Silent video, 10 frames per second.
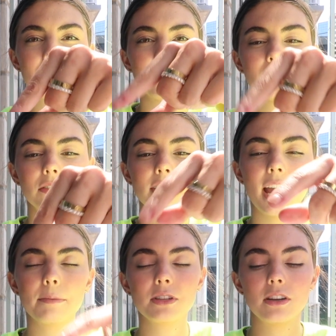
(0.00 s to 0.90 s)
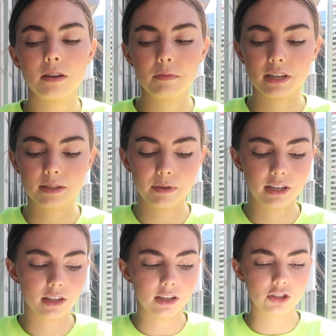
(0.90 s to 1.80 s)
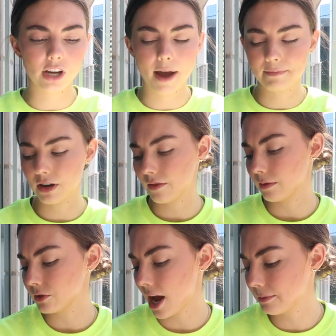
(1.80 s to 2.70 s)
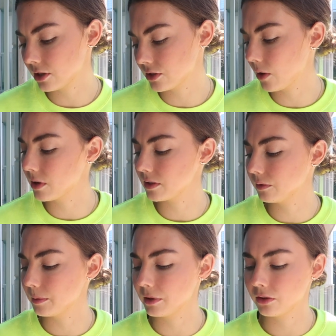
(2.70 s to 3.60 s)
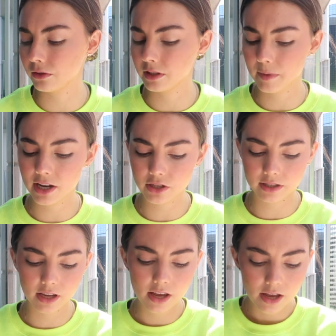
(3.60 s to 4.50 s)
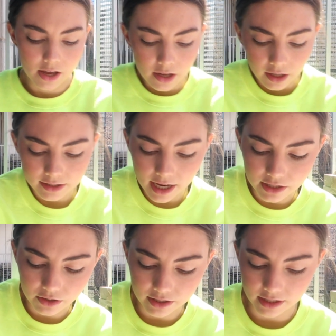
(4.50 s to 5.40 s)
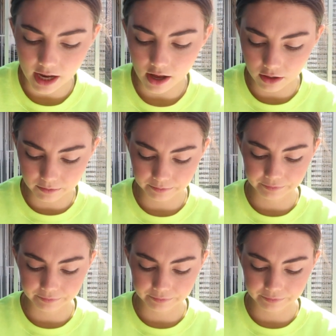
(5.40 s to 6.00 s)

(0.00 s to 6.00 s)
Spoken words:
put little tabs on them explaining each chapter from chapter, so I wasn't flipping through these pages. Because as you can tell,